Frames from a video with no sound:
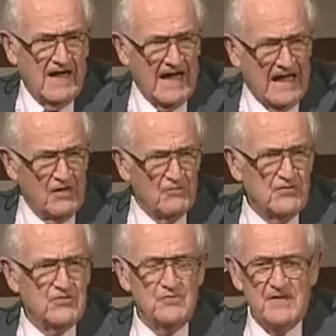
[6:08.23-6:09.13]

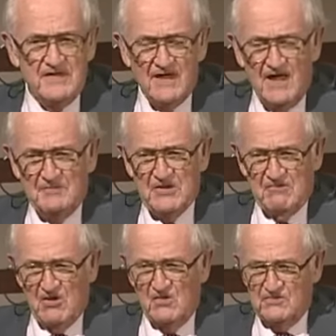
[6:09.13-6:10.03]
how do you become
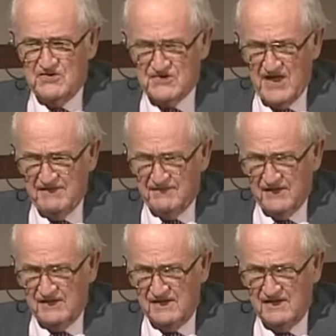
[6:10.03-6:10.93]
your own
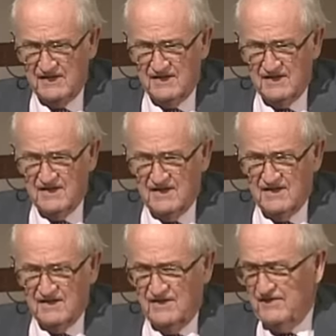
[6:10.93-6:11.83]
savior
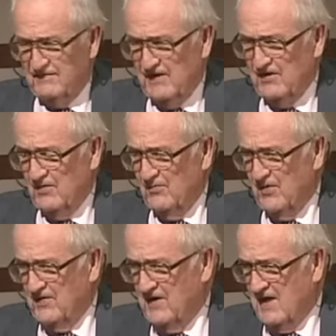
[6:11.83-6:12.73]
living
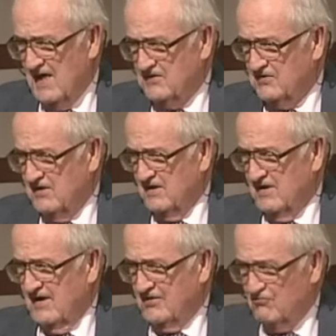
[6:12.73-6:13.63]
with harsh
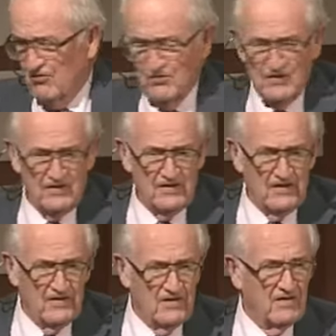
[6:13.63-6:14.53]
and
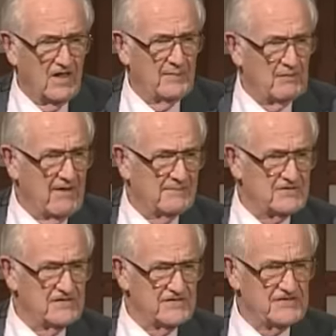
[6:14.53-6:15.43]
cruel or
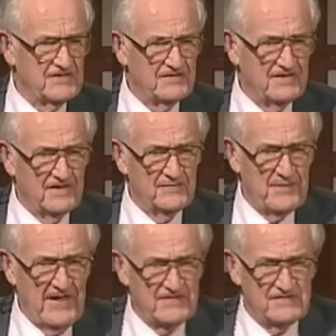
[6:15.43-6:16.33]
perhaps distant and
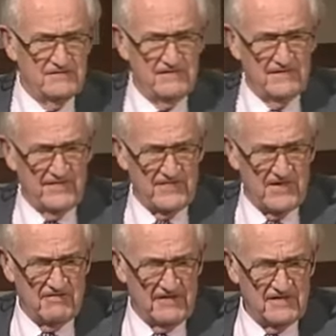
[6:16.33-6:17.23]
passive
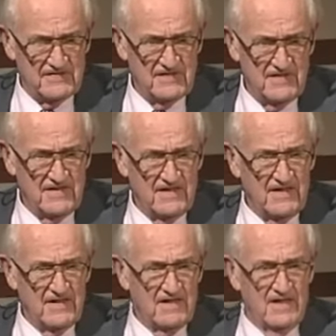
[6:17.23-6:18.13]
authorities?
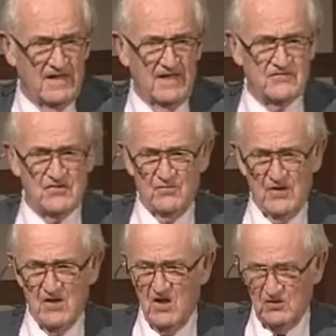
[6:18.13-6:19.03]
And so
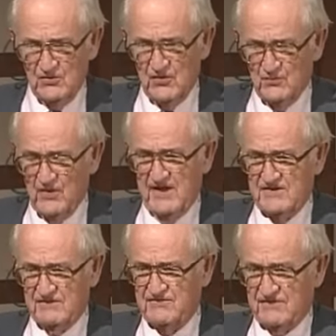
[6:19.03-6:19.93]
we all learn
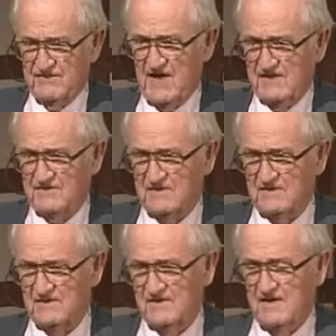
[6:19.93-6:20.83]
ways of survival.